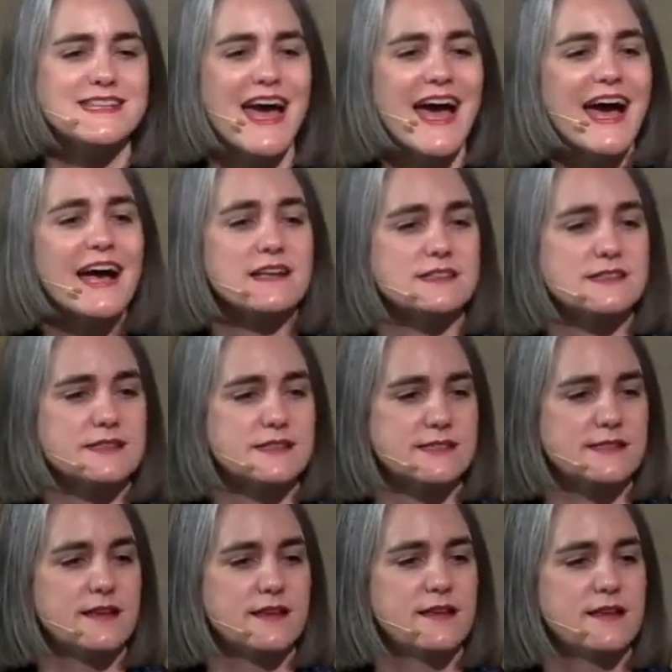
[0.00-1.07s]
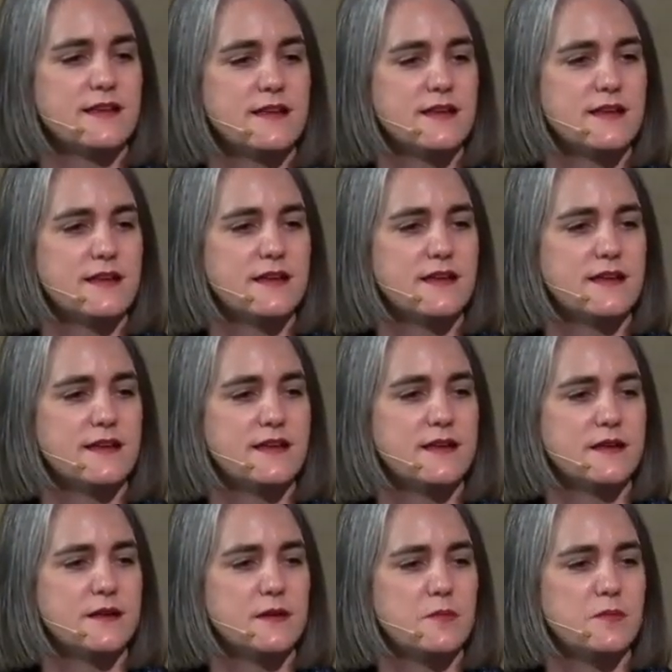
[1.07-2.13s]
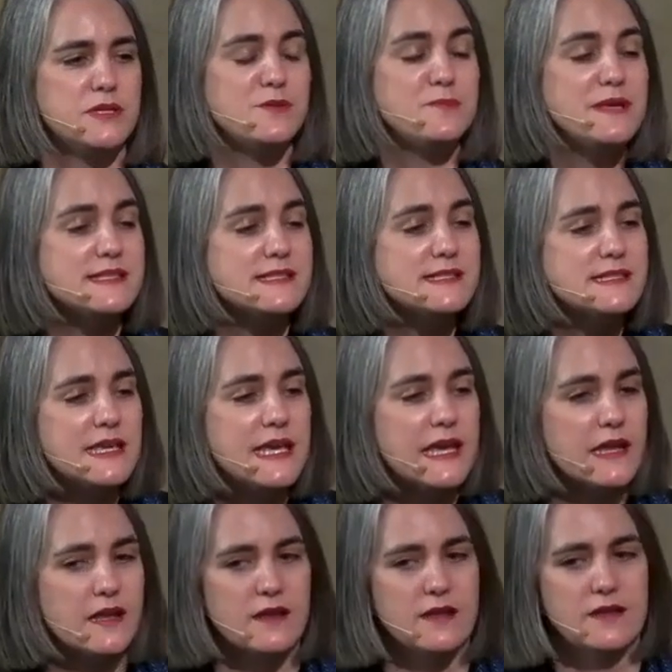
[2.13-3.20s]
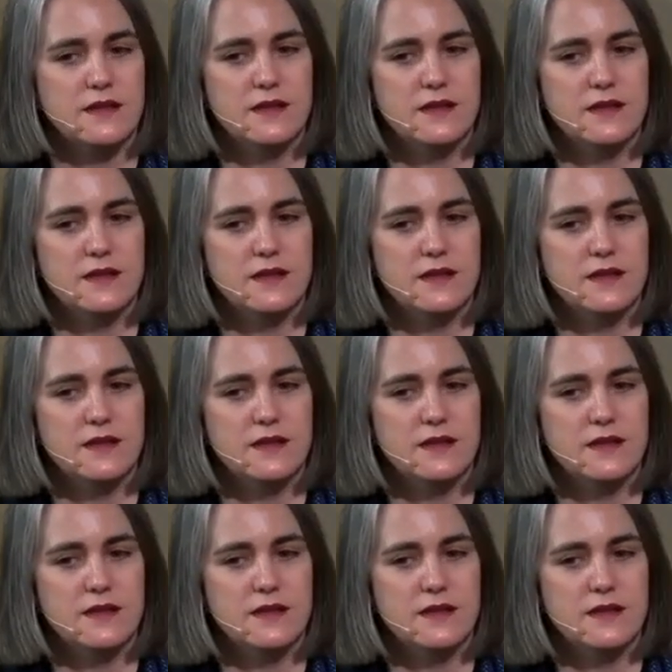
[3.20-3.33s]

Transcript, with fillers: tasks, but to be seen.